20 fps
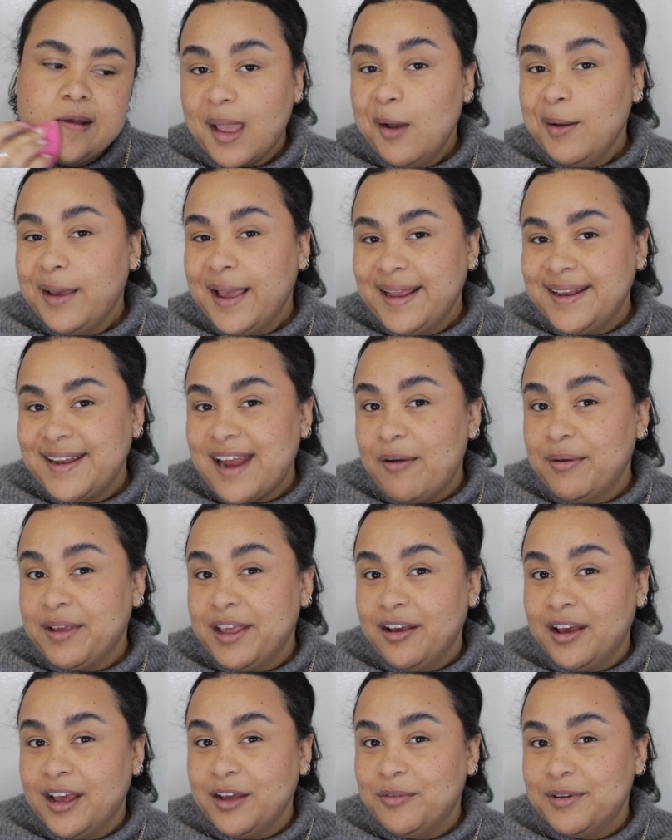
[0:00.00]
Okay, now we
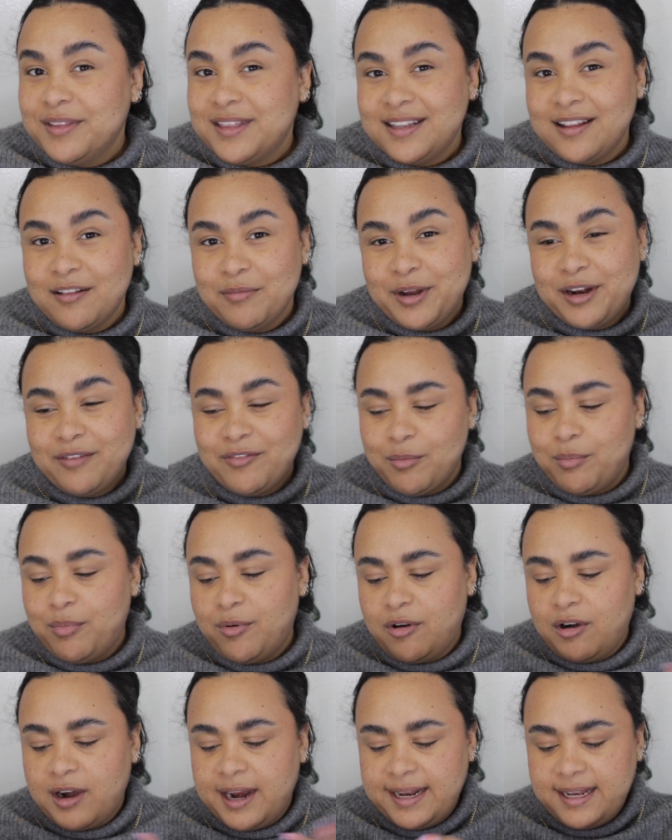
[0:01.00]
can go in with a little bit of a
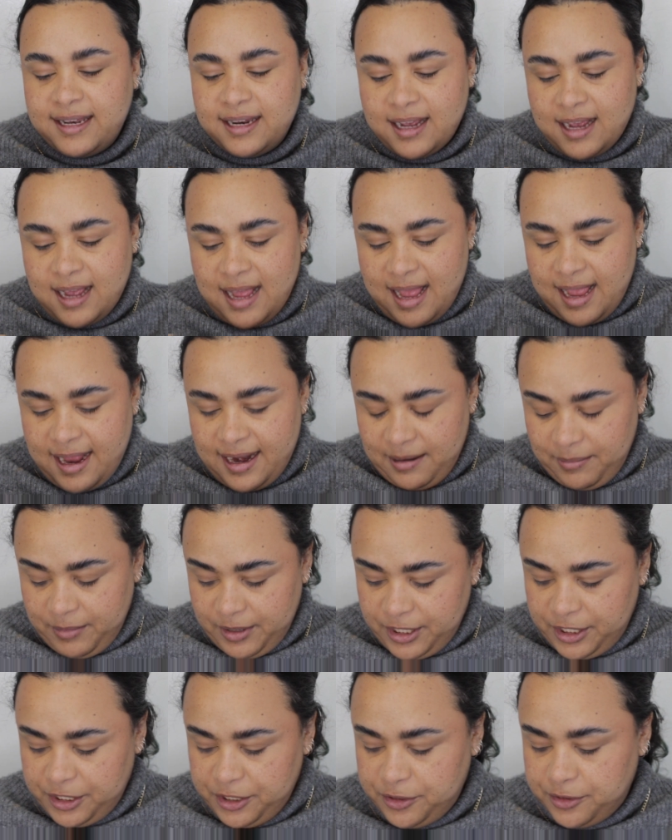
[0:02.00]
brightener, and I'm
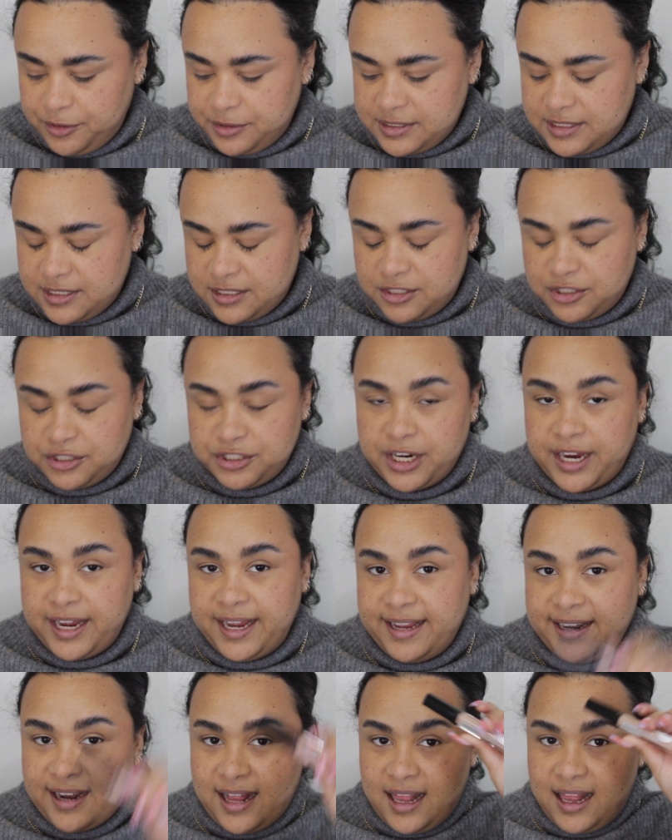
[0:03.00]
going to use this
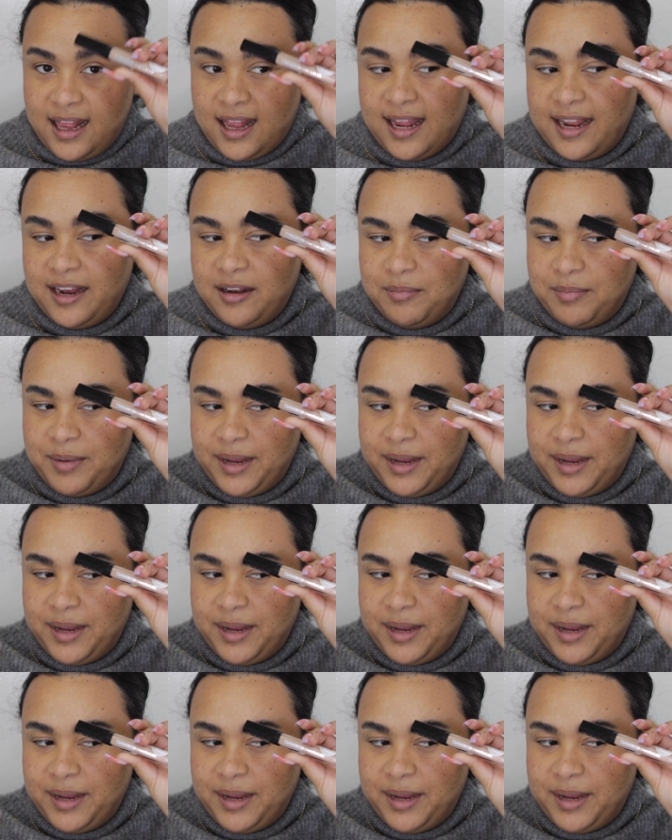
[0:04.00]
shade Light